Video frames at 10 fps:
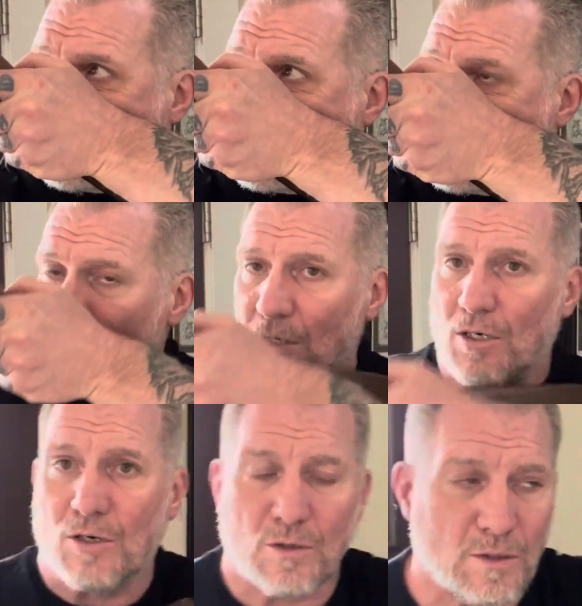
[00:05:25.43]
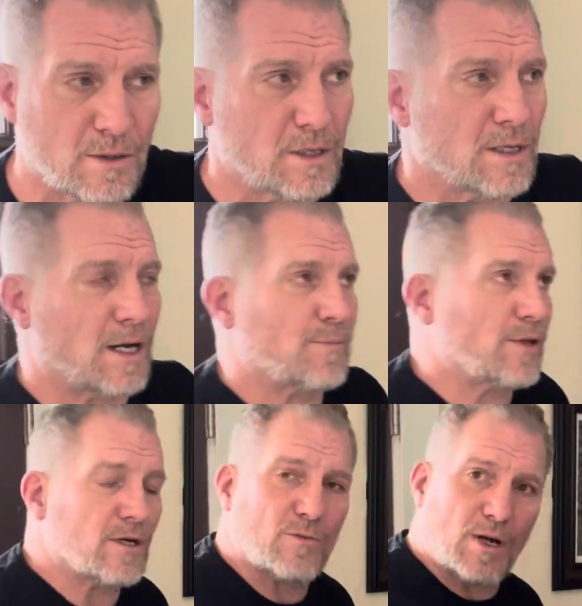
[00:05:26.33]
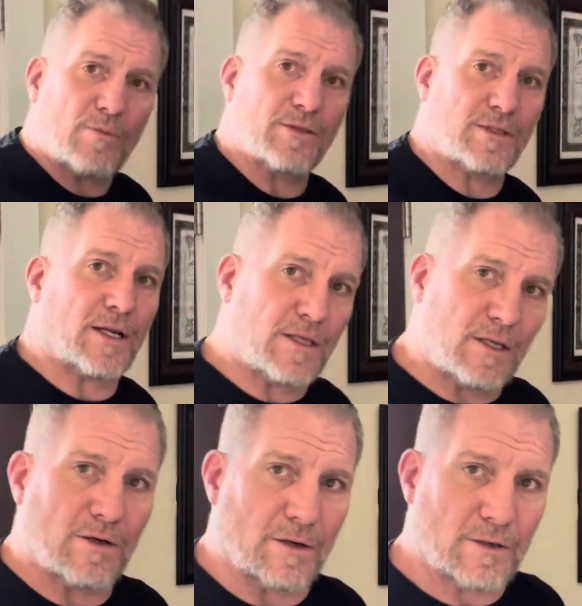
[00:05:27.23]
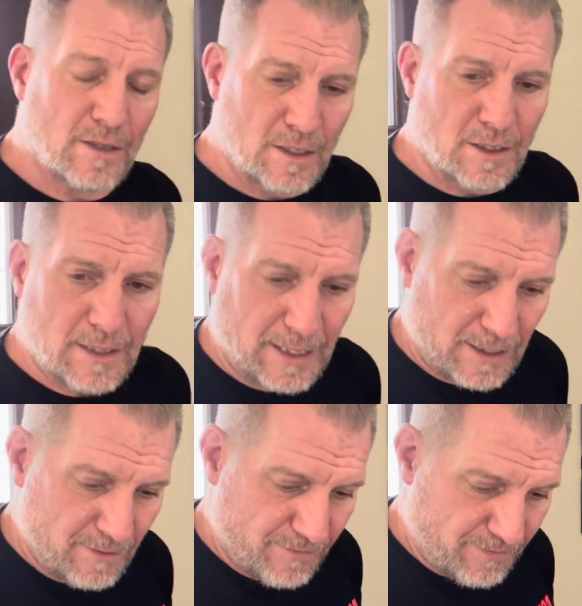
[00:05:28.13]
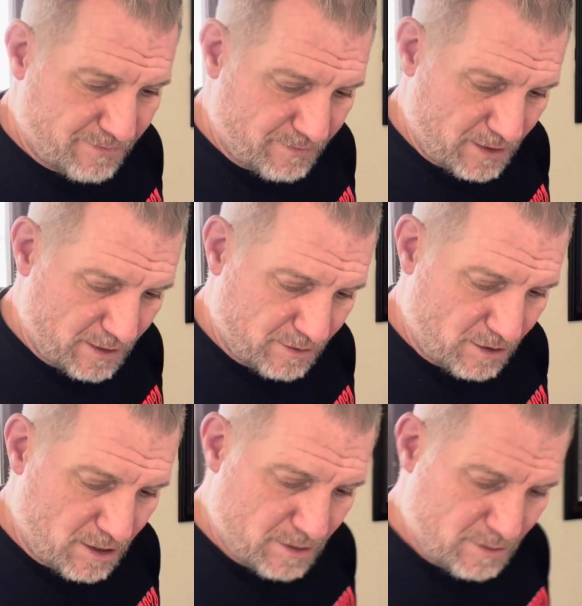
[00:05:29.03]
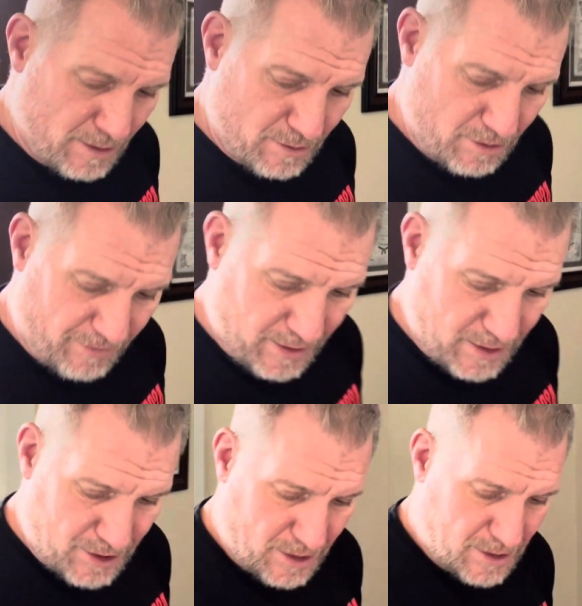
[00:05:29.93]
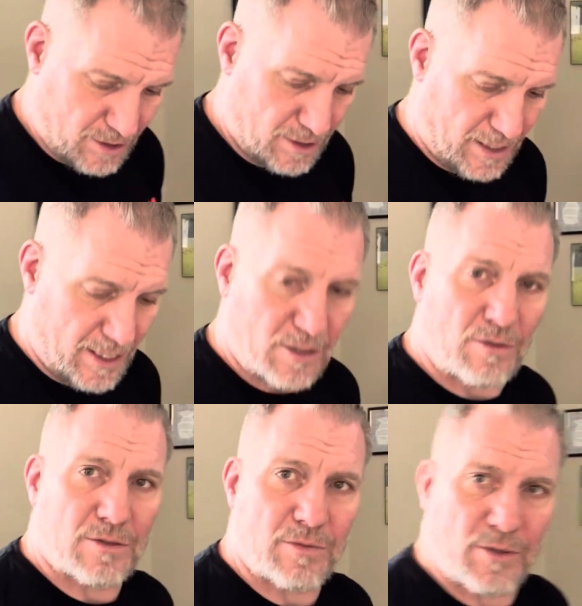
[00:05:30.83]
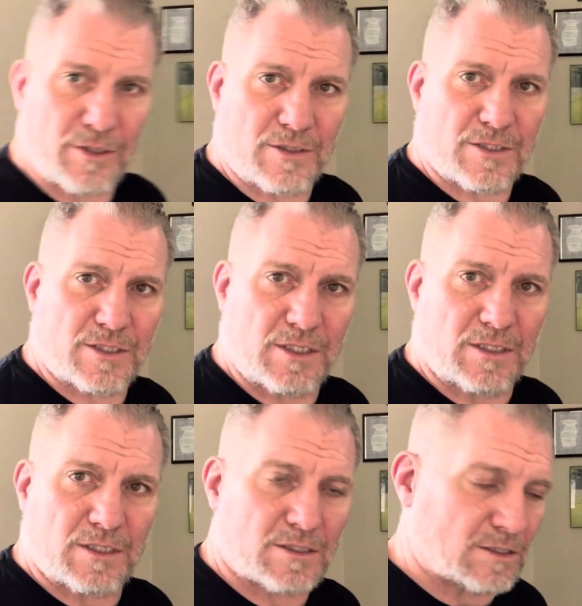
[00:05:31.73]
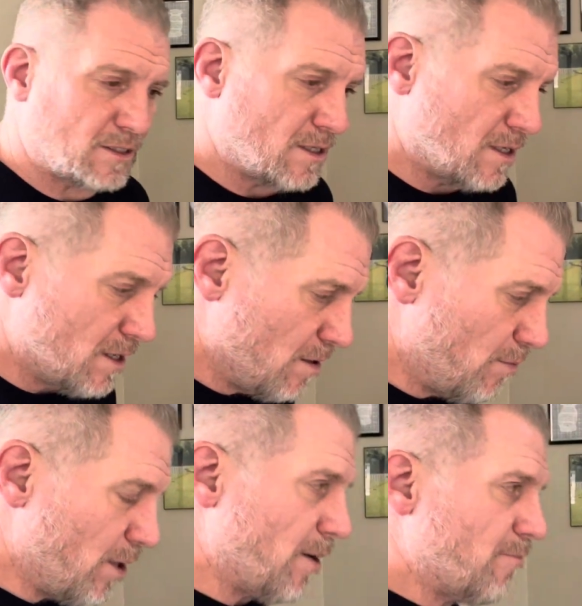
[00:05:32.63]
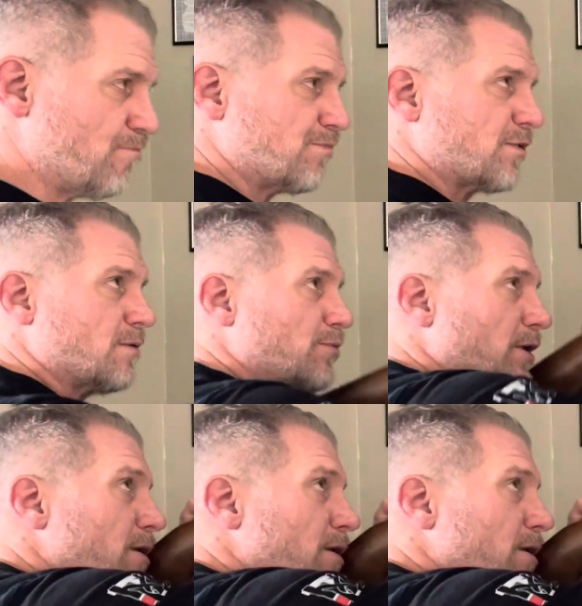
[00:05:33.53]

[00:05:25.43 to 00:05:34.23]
So I played around with that here, and I thought, I don't know if I can get you guys a good angle to where you can see this, but playing